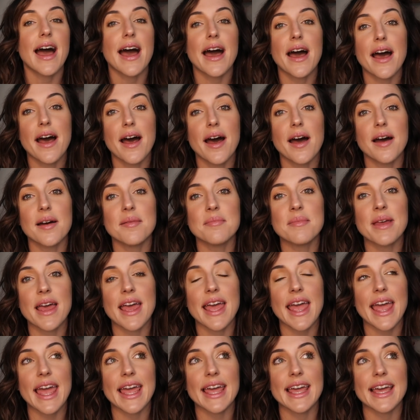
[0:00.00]
um,
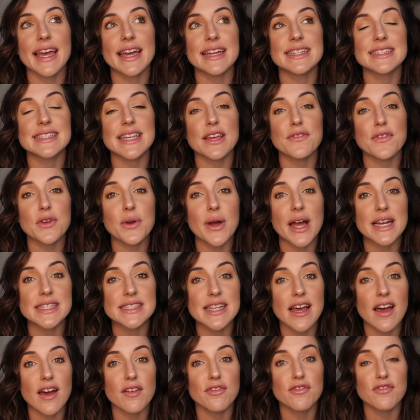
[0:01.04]
and if you guys
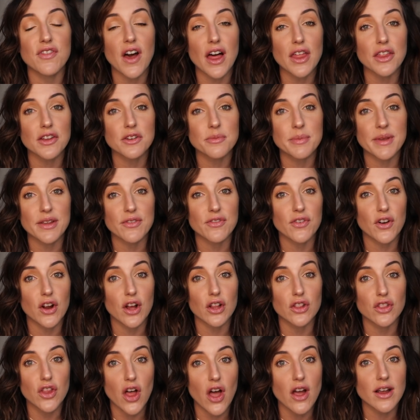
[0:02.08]
have followed me for
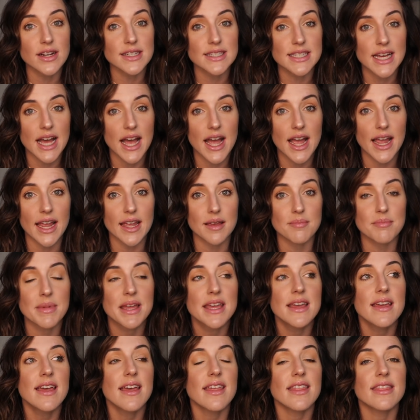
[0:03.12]
a long time,
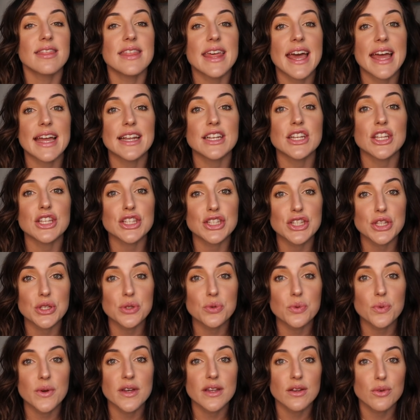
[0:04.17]
then
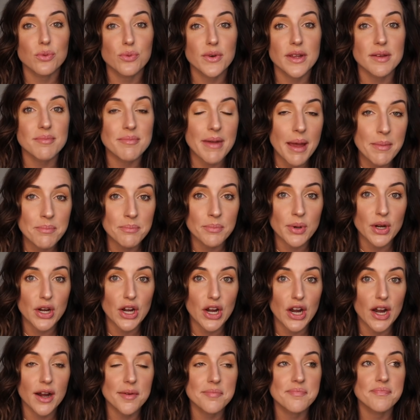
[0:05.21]
you will
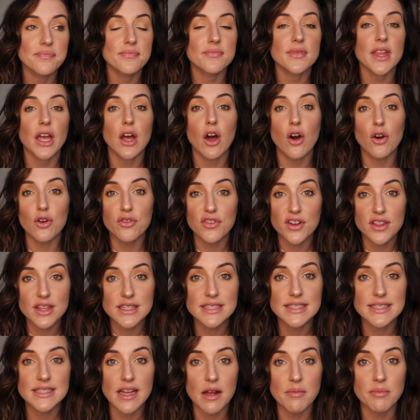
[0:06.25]
remember over the
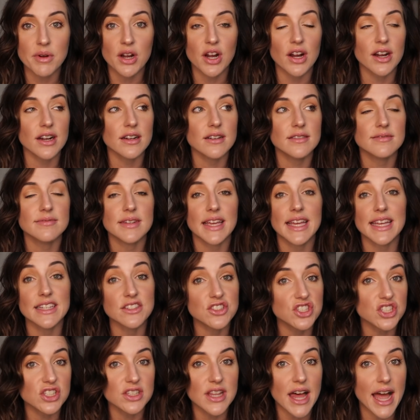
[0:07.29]
summer,
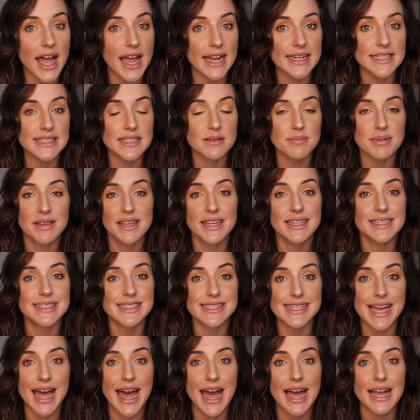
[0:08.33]
in July to be
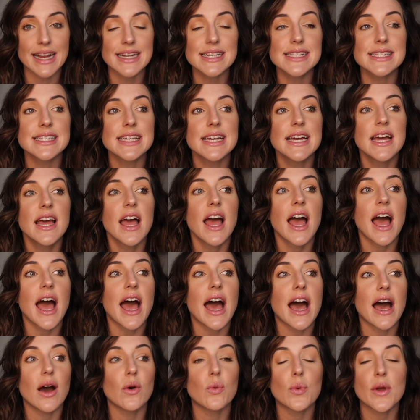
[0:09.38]
exact,
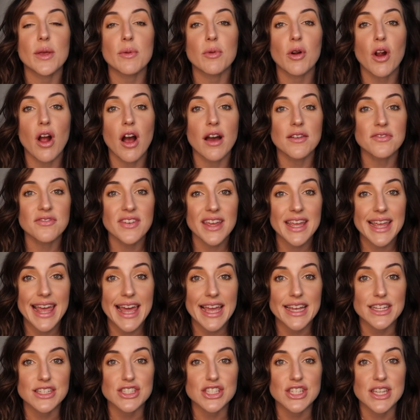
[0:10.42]
uh, we were on
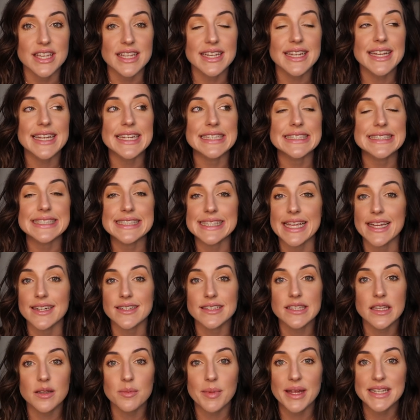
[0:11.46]
vacation in
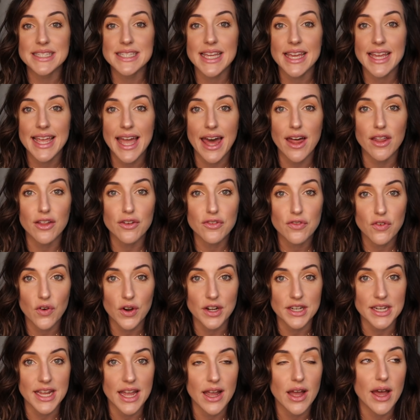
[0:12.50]
San Clemente,
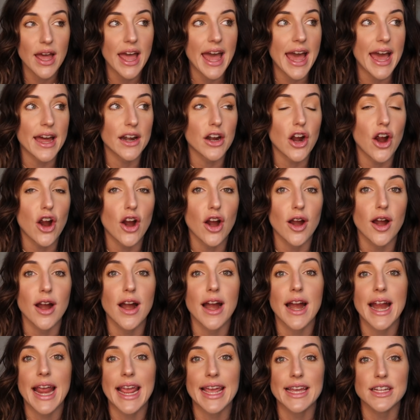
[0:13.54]
California at
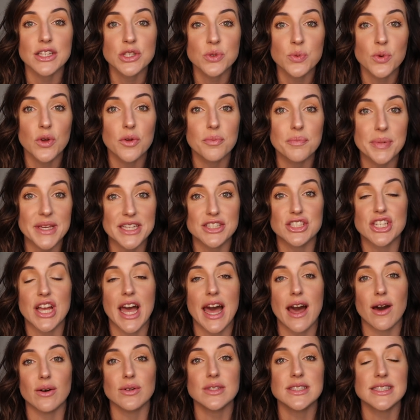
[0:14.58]
our annual beach
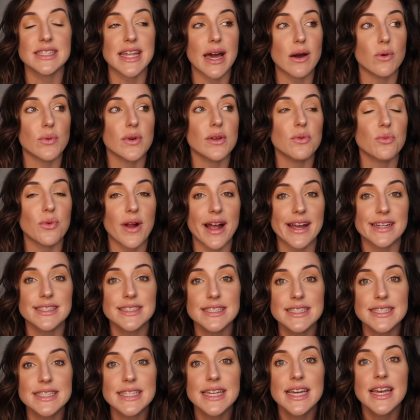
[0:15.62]
house that we
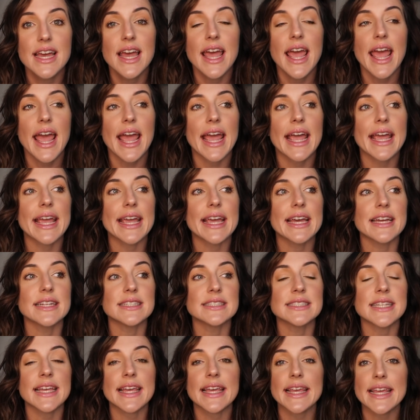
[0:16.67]
rent.
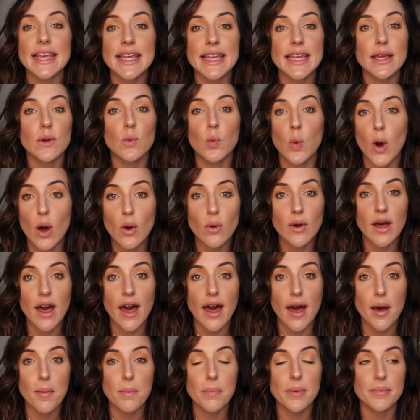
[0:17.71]
And he woke
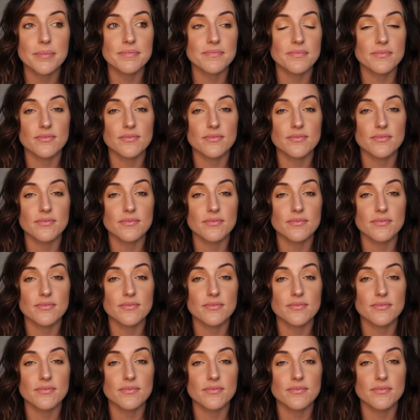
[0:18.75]
up